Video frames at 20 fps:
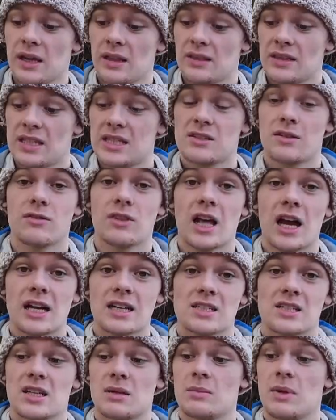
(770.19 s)
These have
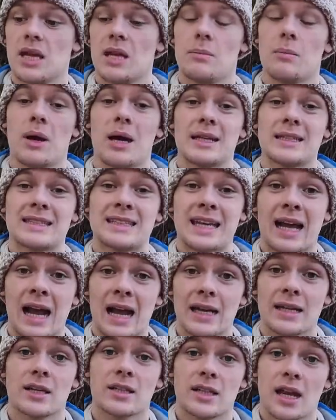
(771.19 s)
lasted me my
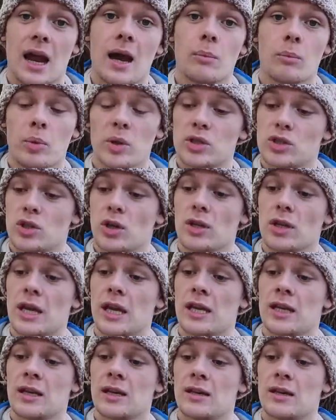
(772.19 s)
entire camping journey.